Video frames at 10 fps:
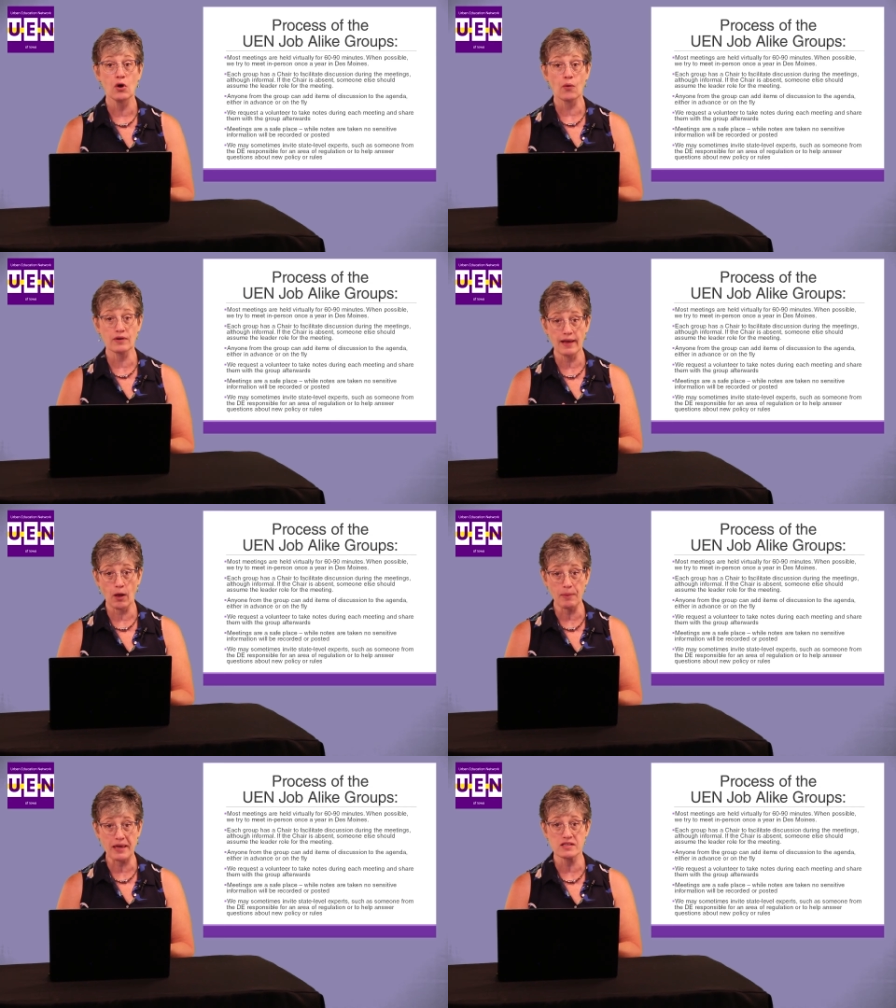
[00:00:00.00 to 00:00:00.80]
or to
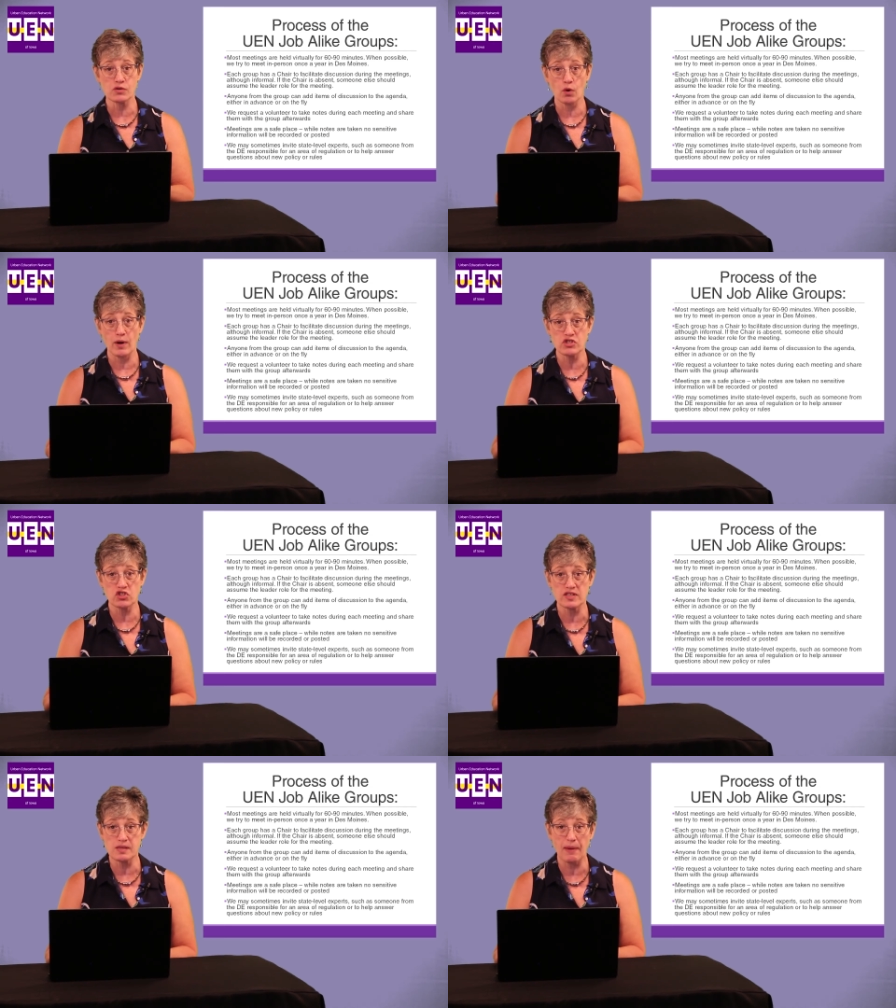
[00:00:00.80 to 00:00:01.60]
help answer
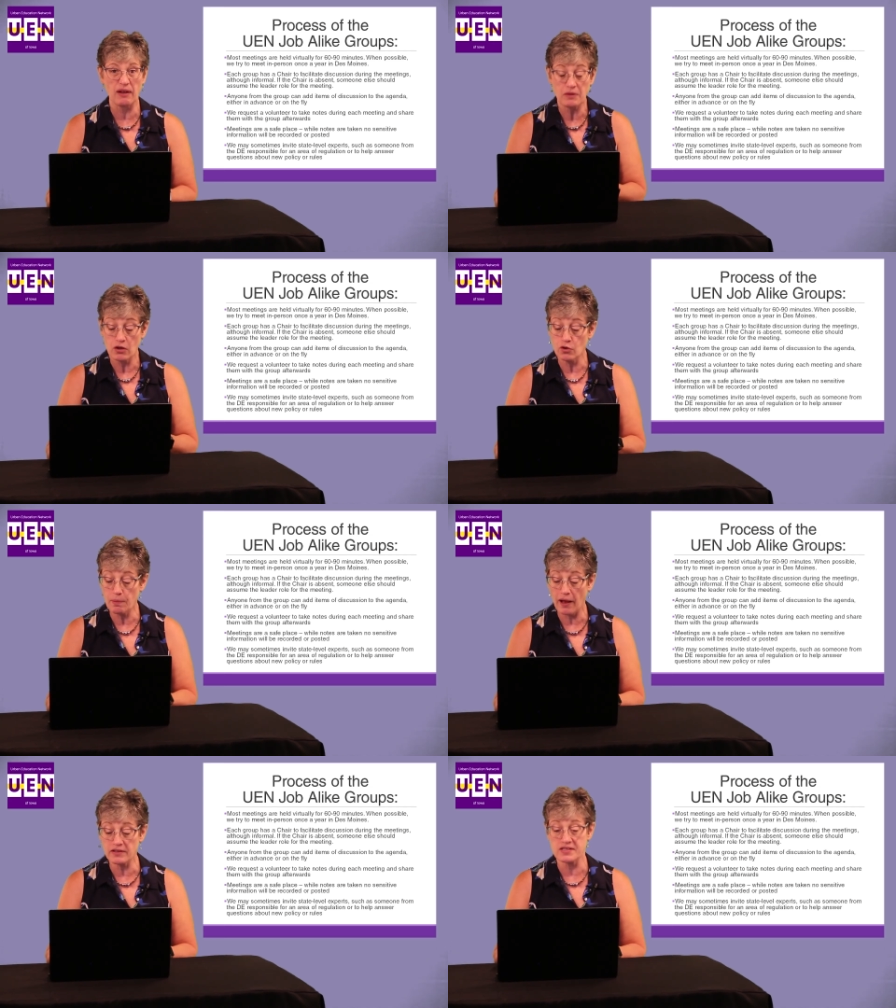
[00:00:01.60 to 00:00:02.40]
questions about new
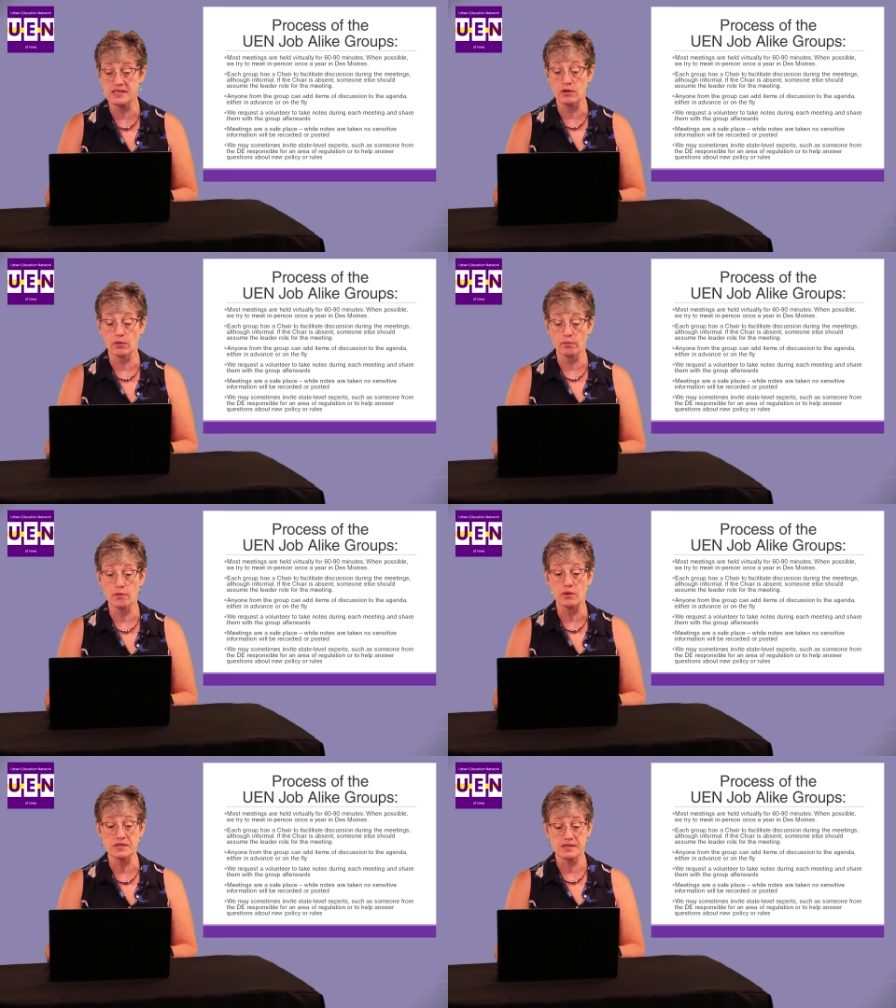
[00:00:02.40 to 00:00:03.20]
policy or
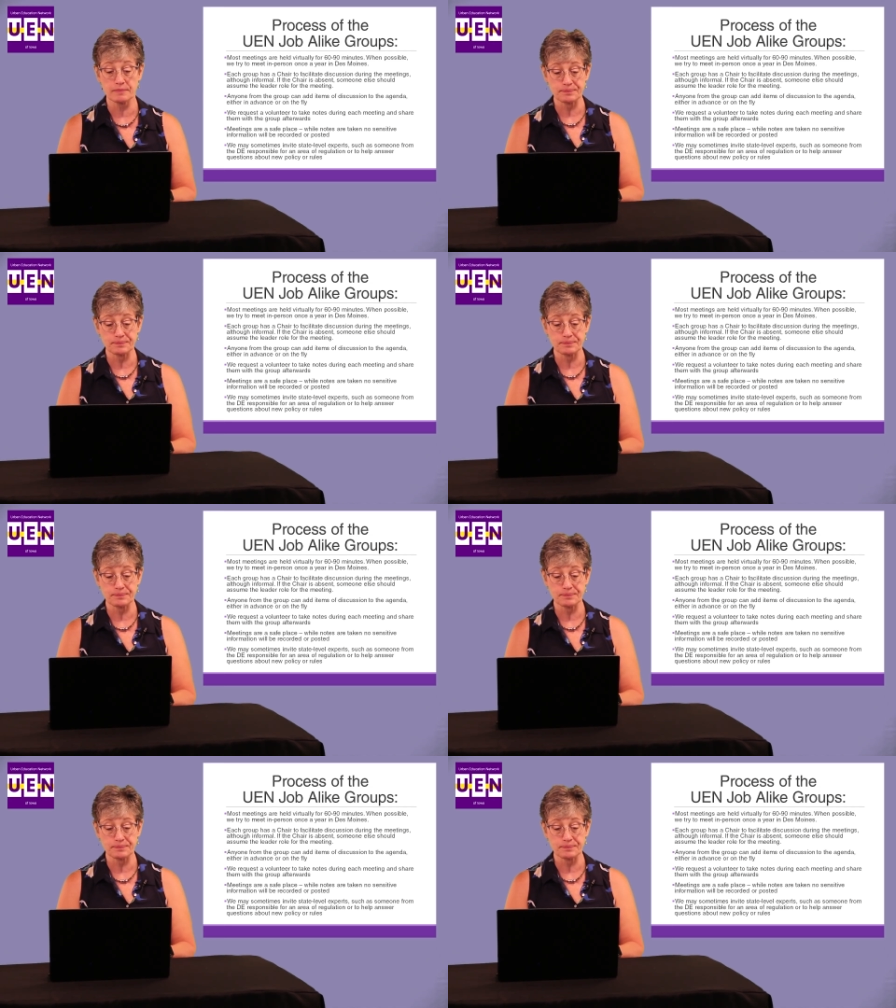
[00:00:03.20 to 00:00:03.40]
rules.